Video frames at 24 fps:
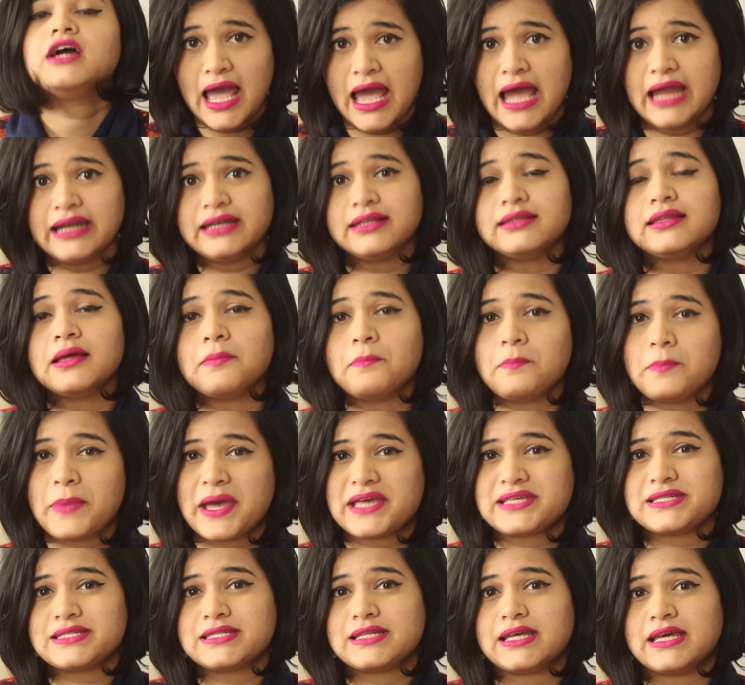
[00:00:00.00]
And the
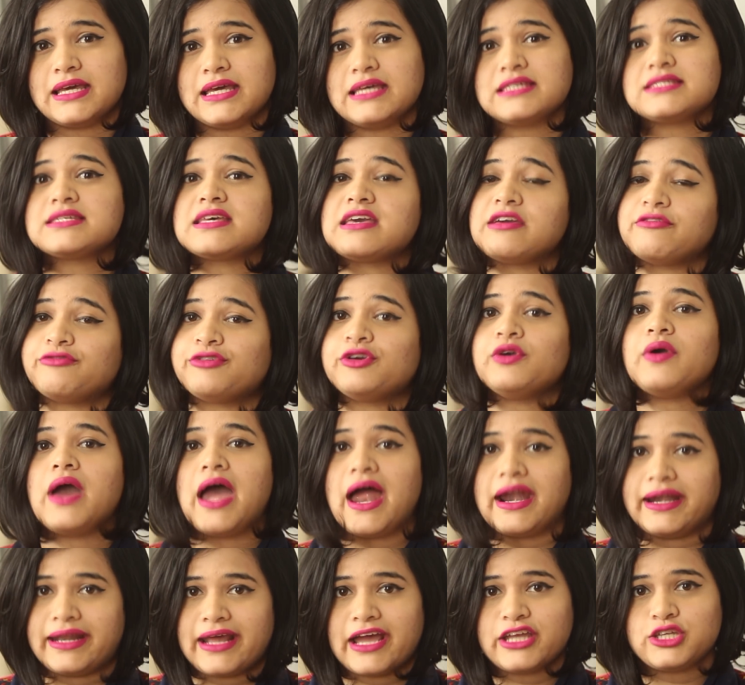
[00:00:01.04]
best thing is, if you
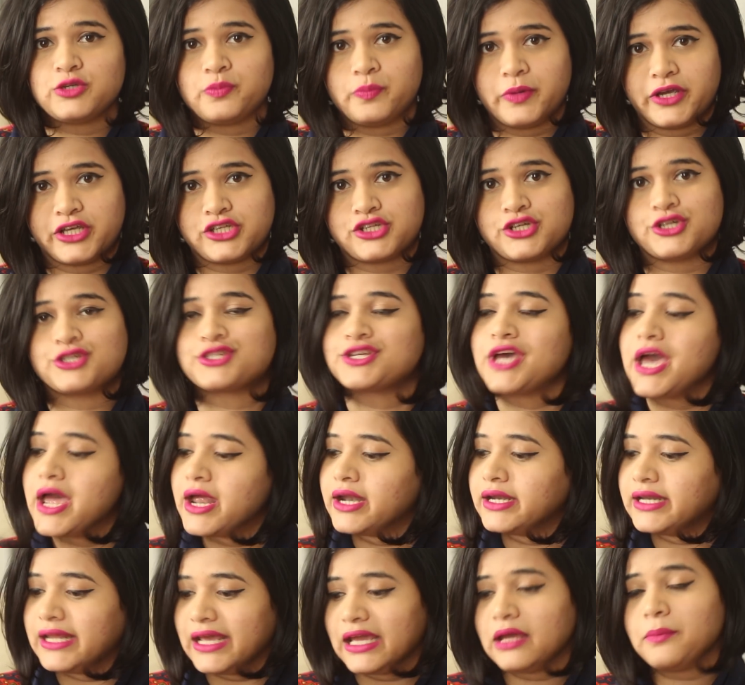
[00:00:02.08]
attach pictures,
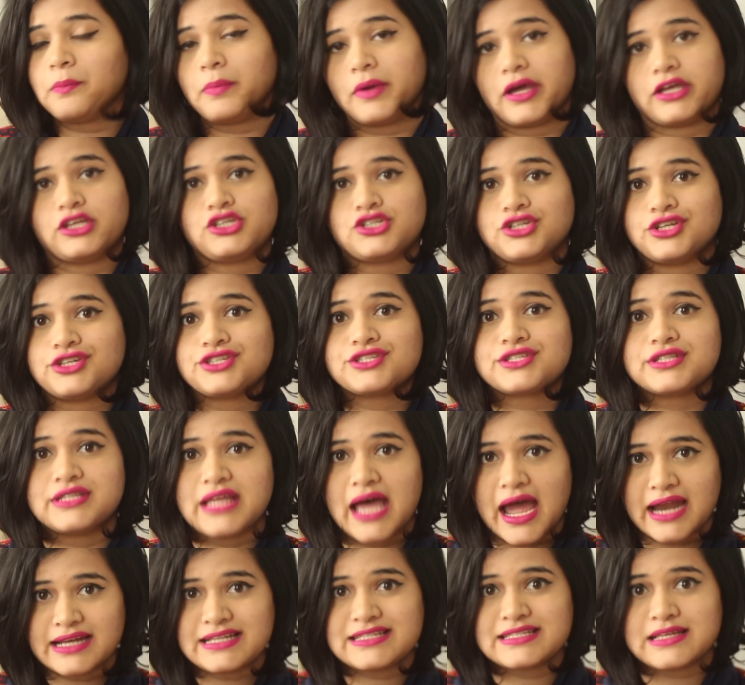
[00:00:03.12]
take pictures
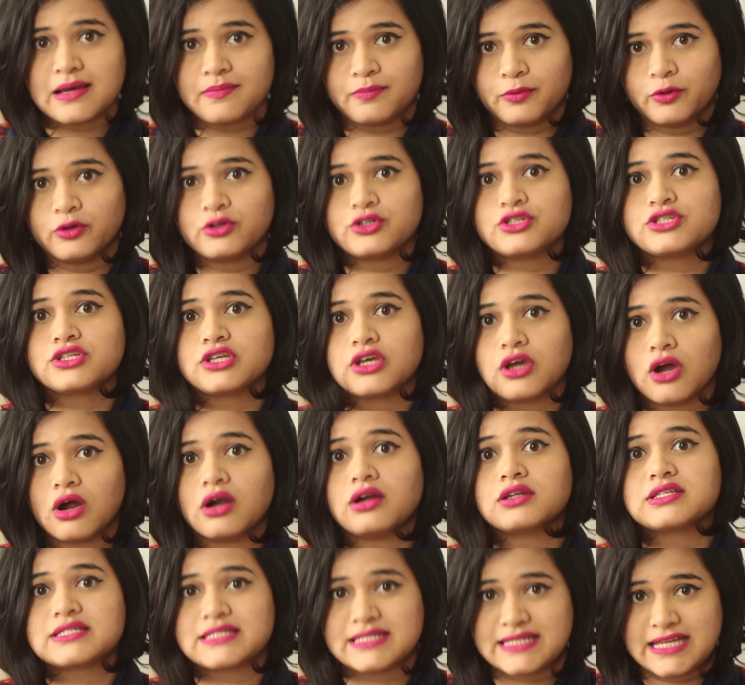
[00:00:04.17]
that supports
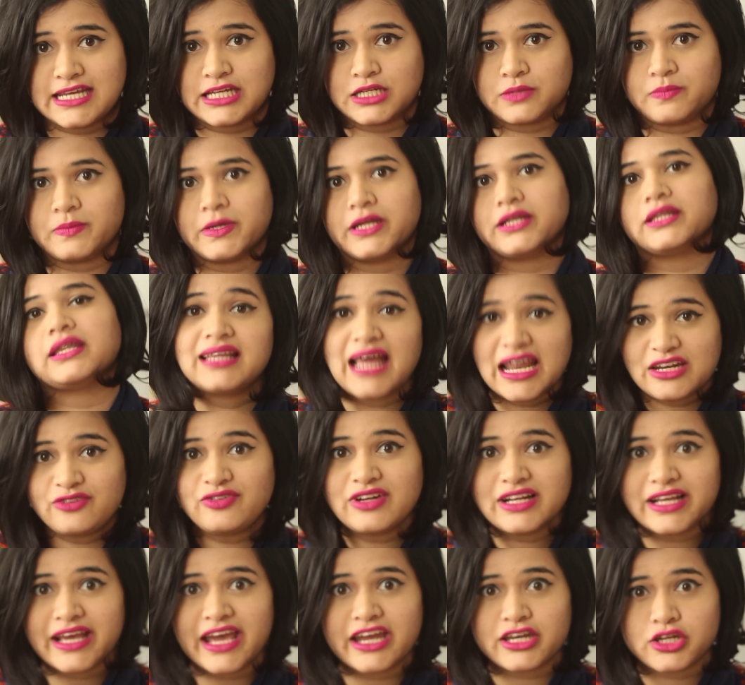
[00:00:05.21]
your statement. That
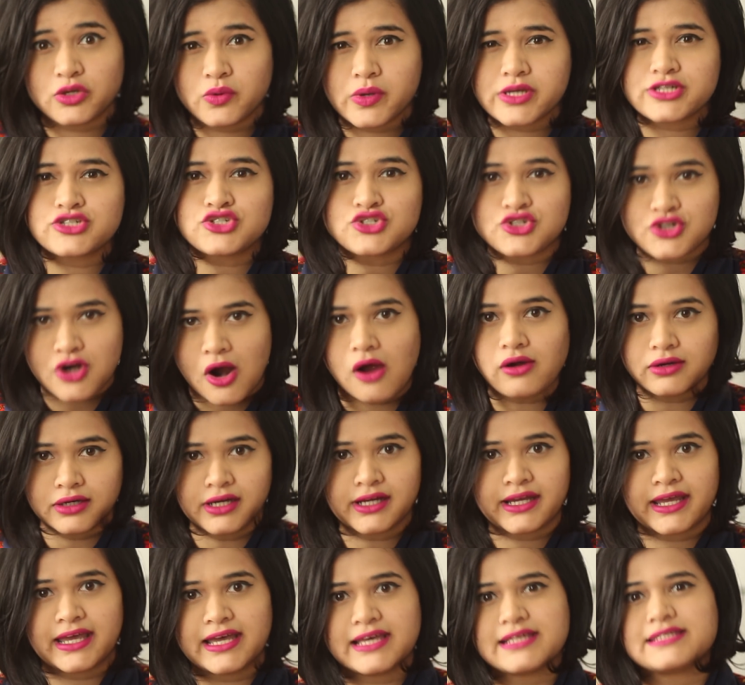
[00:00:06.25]
will get you a
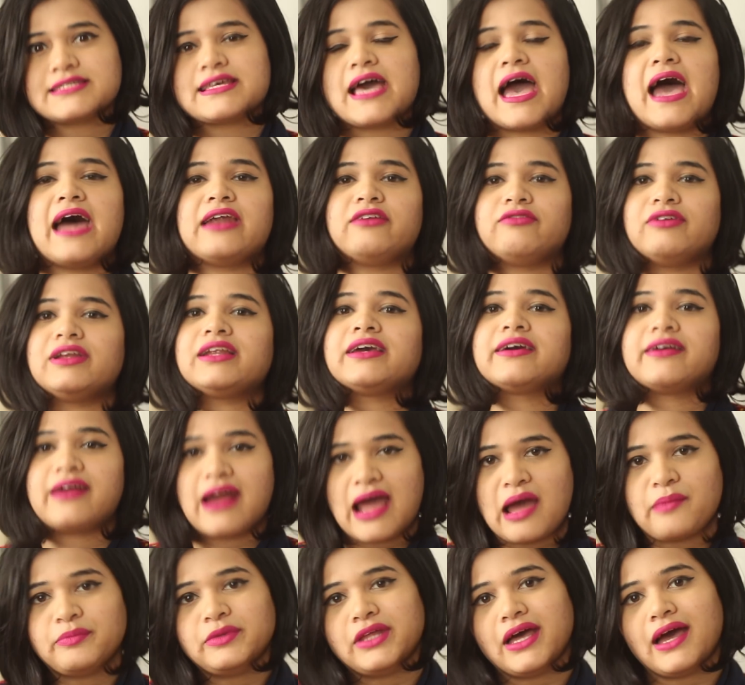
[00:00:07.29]
stronger case and will
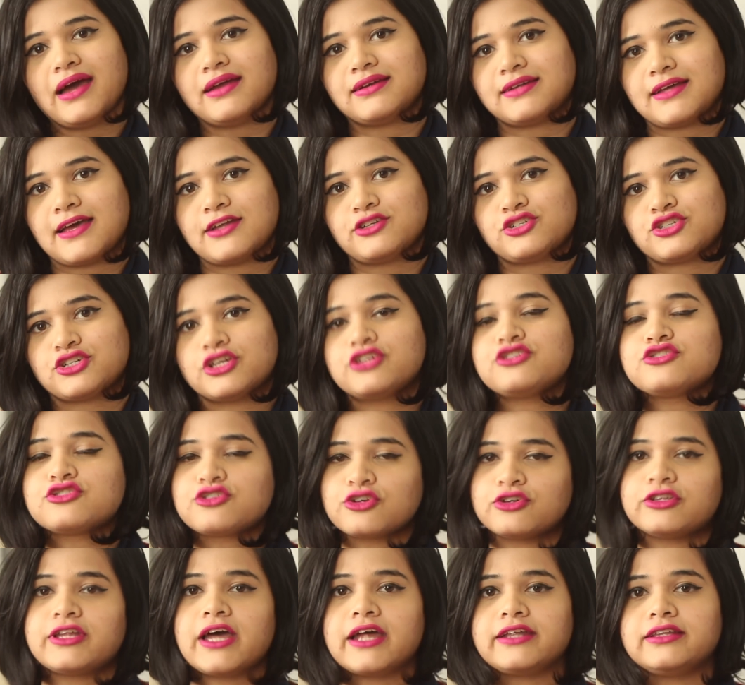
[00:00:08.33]
grab their attention
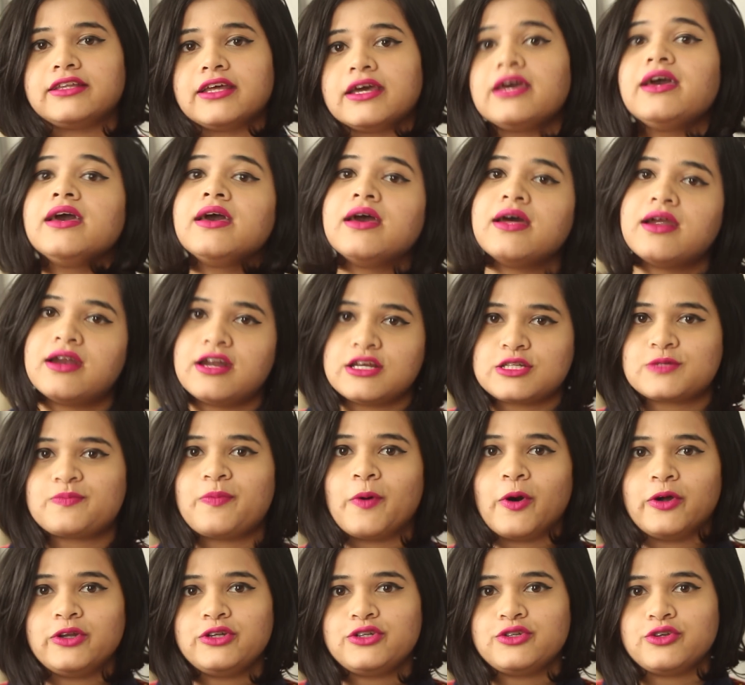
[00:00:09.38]
so that they
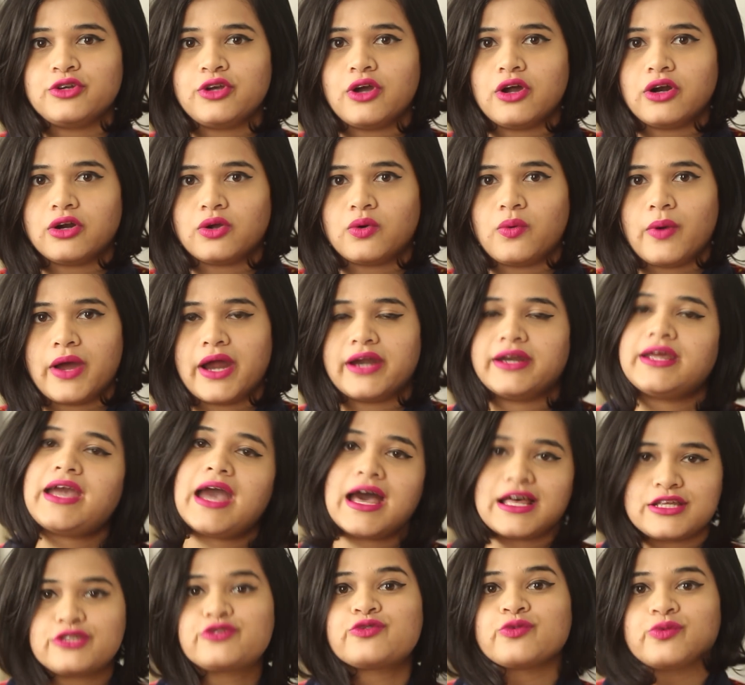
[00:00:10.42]
respond to your query
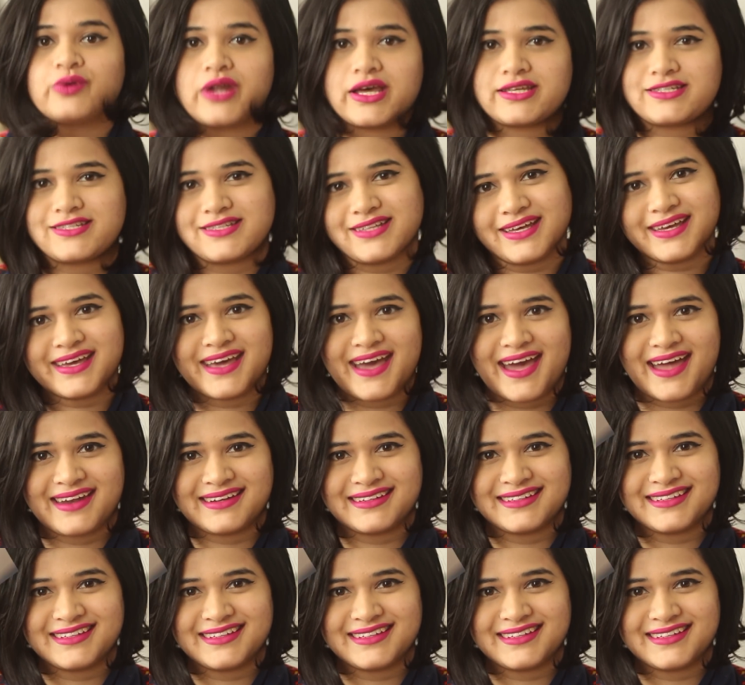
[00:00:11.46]
as soon as they can.